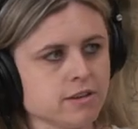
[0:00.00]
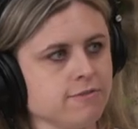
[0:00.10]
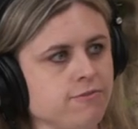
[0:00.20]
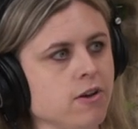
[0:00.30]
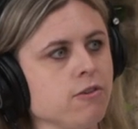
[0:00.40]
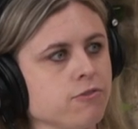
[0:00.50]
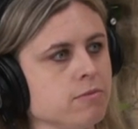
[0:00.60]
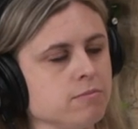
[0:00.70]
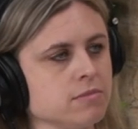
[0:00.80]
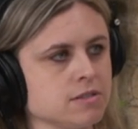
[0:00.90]
can fall
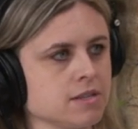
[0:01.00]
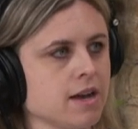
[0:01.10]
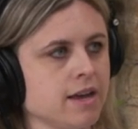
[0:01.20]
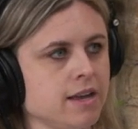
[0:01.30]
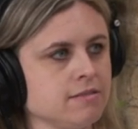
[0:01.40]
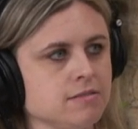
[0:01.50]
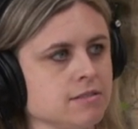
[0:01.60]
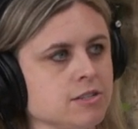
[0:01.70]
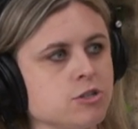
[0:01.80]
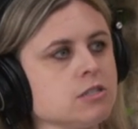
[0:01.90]
from the sky. I
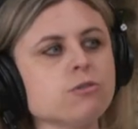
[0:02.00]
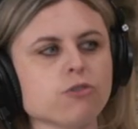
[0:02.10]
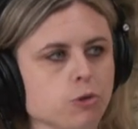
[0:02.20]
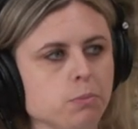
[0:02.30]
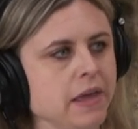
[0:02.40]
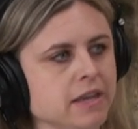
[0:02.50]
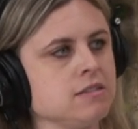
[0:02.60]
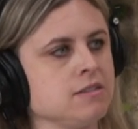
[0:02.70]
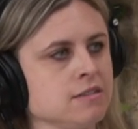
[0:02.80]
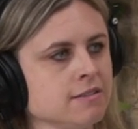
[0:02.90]
delicious fruit
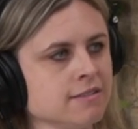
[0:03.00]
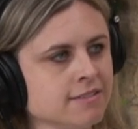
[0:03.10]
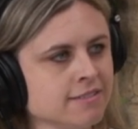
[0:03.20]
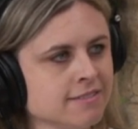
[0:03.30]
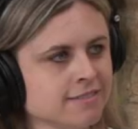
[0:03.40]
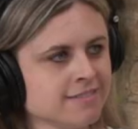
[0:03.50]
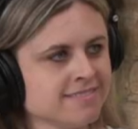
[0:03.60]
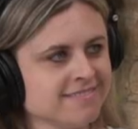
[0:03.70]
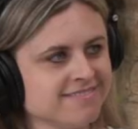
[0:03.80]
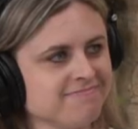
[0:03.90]
paste.
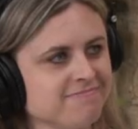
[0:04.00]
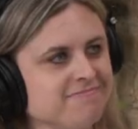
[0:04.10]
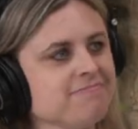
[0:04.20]
Isn't